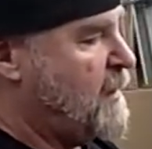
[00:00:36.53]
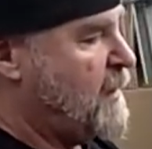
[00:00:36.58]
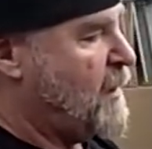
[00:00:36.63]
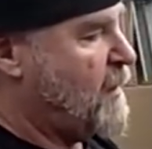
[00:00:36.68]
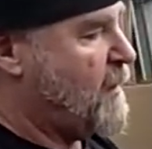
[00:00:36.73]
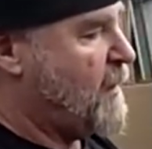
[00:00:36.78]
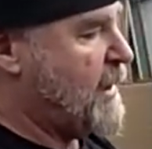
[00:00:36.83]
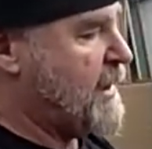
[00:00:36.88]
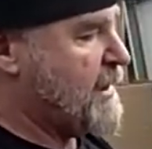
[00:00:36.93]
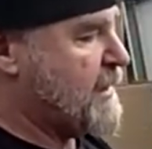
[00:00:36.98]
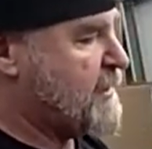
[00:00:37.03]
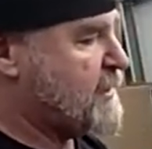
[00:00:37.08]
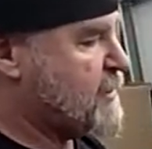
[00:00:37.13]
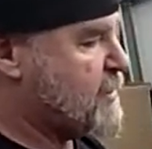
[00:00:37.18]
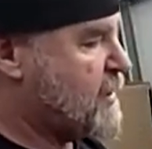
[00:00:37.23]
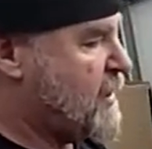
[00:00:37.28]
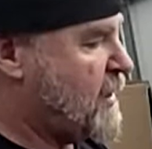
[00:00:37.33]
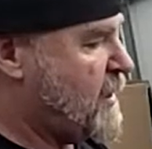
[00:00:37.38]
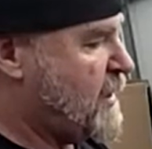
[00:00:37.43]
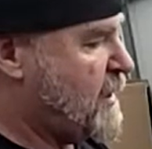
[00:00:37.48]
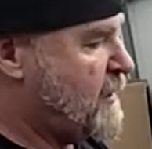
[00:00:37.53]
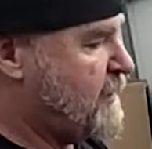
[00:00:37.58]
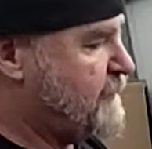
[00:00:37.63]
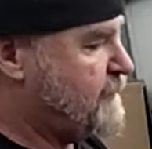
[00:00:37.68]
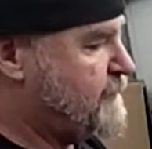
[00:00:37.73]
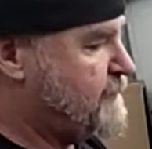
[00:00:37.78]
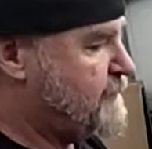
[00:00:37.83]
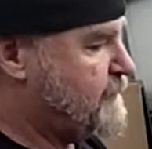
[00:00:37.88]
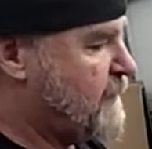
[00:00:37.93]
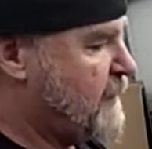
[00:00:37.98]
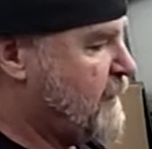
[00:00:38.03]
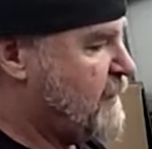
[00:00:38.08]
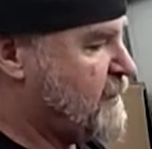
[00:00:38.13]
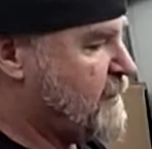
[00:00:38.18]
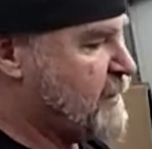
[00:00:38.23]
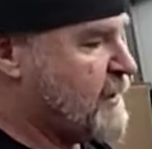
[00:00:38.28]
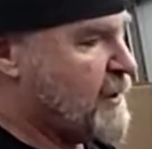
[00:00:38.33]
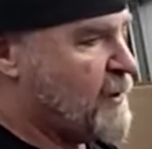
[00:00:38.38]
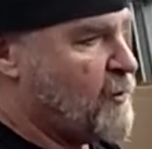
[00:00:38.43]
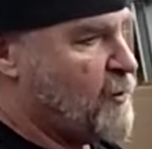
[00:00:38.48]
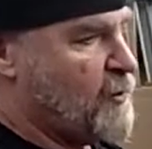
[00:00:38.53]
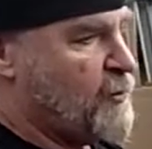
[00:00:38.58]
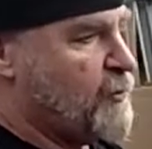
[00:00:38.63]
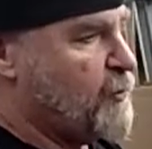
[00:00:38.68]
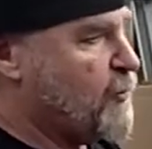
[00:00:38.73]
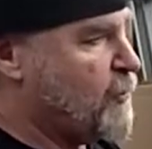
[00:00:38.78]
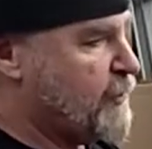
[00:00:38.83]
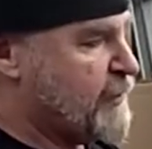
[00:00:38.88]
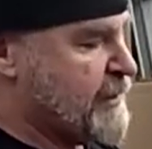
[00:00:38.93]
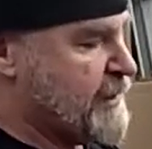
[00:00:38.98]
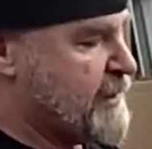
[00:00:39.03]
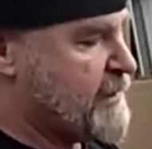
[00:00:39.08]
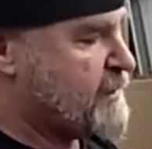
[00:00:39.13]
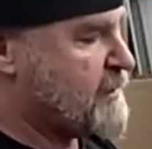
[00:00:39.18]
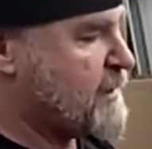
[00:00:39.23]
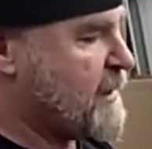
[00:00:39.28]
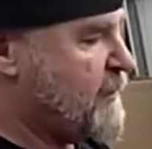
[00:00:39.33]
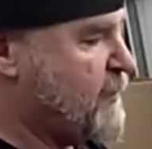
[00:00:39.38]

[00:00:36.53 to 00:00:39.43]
already installed, single or dual disc.